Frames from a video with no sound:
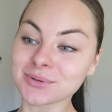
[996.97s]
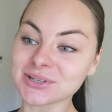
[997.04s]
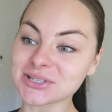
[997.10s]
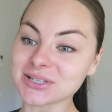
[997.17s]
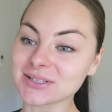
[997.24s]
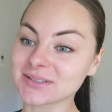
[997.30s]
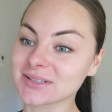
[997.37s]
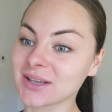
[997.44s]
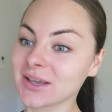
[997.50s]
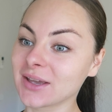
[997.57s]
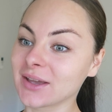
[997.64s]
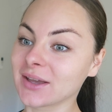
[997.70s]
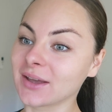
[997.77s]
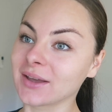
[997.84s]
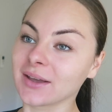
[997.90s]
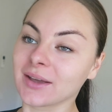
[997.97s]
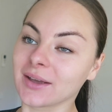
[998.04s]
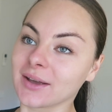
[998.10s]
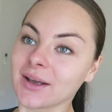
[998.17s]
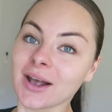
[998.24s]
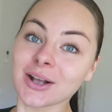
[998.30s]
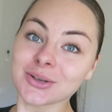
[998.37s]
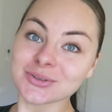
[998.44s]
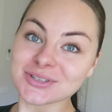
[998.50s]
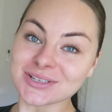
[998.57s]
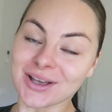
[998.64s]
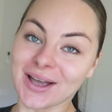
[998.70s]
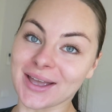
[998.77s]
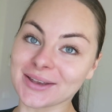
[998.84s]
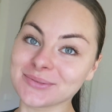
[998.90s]
which is a good
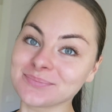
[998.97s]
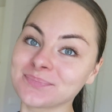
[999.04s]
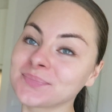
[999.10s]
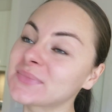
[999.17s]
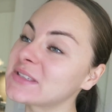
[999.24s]
sign.